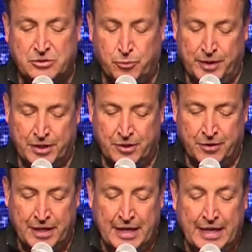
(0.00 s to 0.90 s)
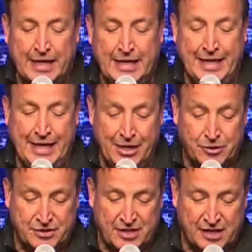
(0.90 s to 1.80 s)
will, he
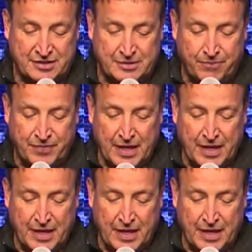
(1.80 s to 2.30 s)
hears us.